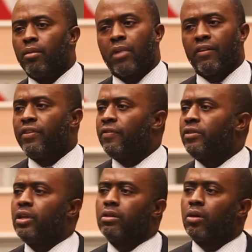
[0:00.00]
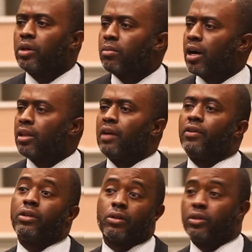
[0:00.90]
My 15-year-old and my
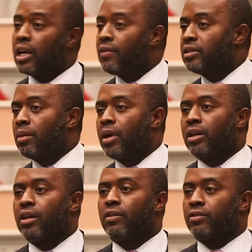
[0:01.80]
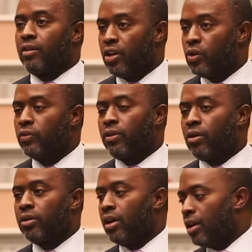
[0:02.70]
11-year-old, every time I get a new
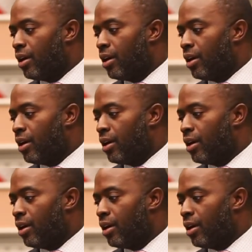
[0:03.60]
phone,